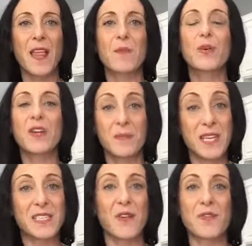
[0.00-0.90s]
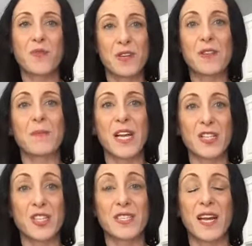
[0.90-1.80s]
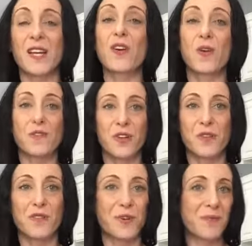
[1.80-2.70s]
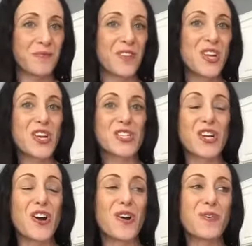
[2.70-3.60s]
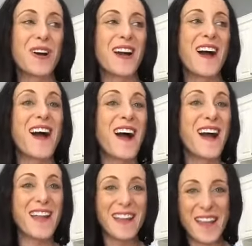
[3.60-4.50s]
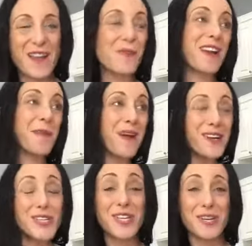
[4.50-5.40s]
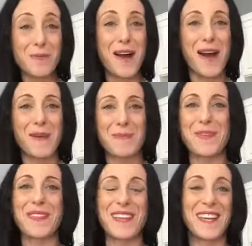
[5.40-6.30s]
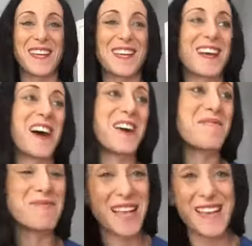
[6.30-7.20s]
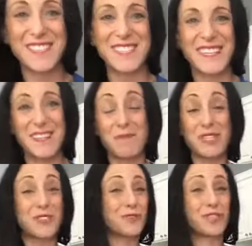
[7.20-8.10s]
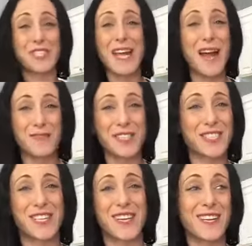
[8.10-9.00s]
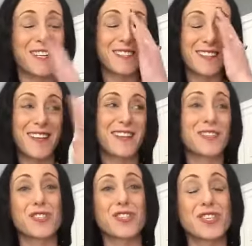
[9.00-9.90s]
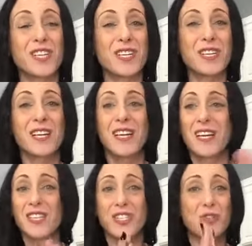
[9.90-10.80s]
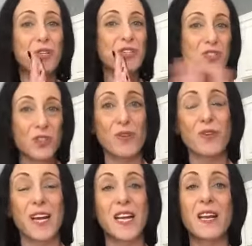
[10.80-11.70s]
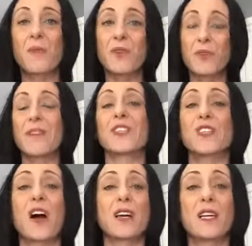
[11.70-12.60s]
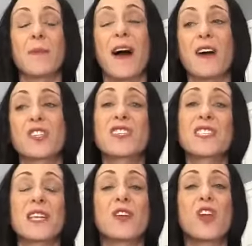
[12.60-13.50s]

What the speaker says: putting myself through an elimination diet over and over. So I can't wait. I'm actually gonna pop the case study in because you just have to see it. It's like she is doing so great. And we were even talking about, she said,